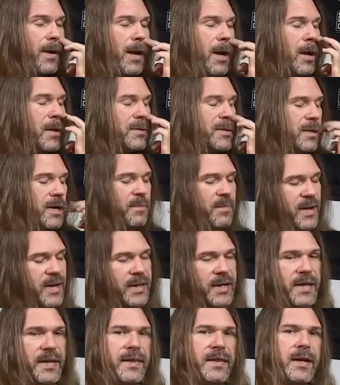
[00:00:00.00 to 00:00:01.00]
about alternate
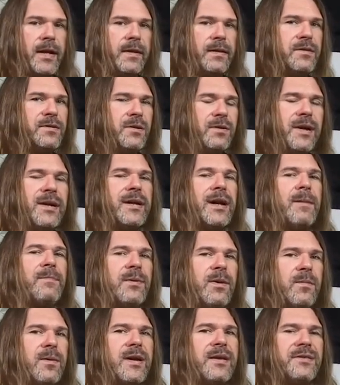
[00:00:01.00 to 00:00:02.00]
picking, there's only a
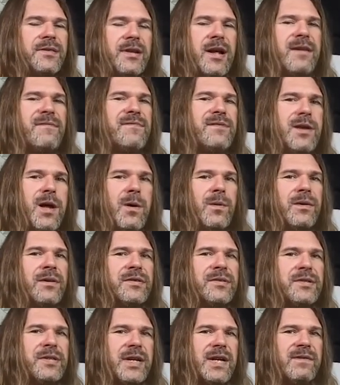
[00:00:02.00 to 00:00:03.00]
couple of ways that I've
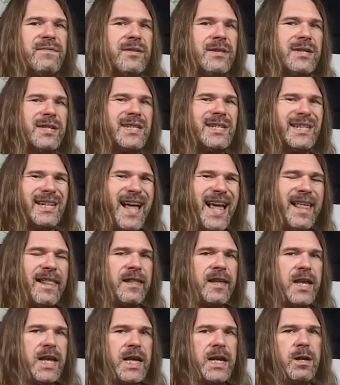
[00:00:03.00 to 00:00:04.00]
noticed even
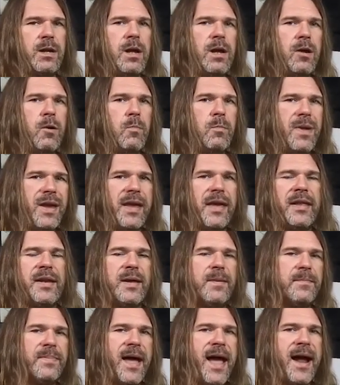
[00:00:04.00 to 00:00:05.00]
slightly make an
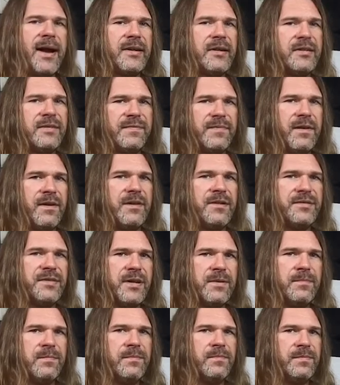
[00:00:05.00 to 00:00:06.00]
impact as far as
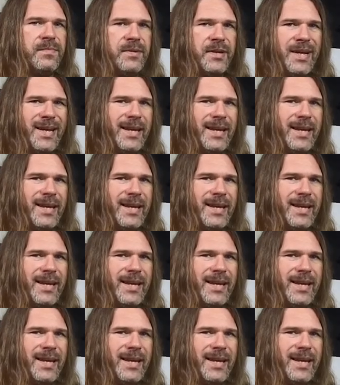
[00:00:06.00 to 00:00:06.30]
them